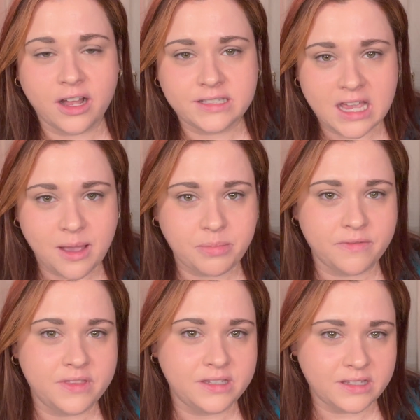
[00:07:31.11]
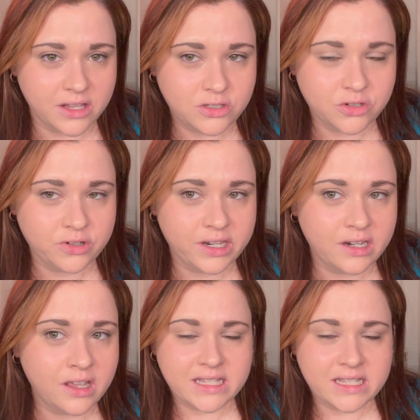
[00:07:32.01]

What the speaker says: on top of the sunscreen.